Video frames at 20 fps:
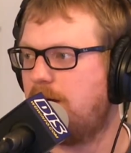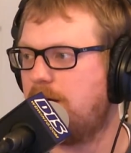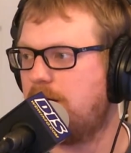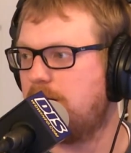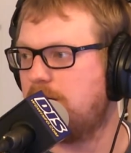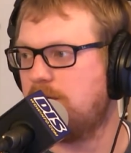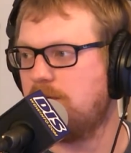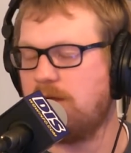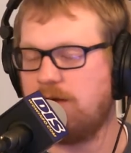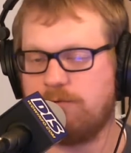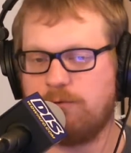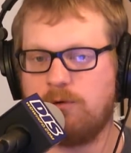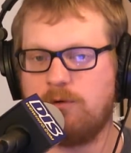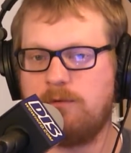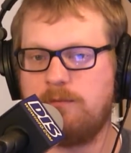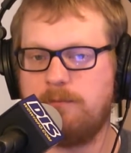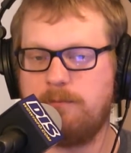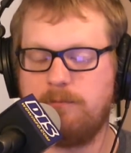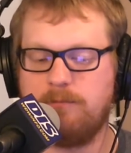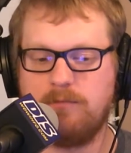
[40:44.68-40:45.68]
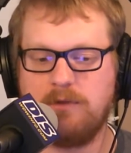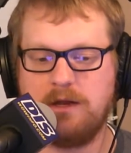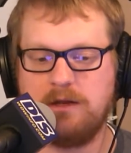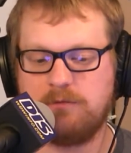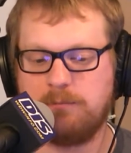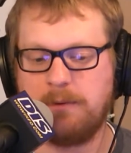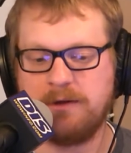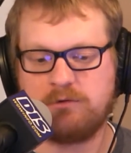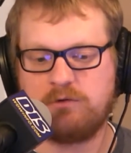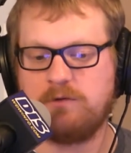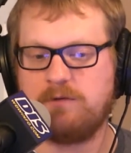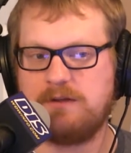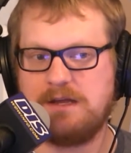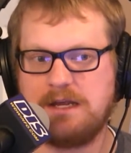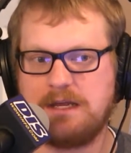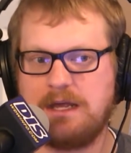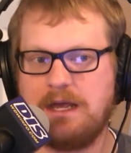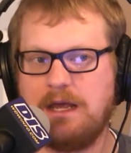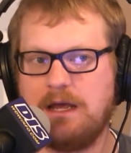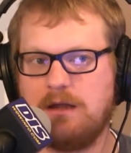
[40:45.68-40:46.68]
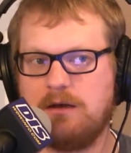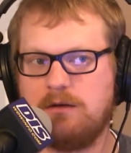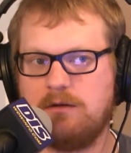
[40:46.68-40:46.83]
level as much as they can.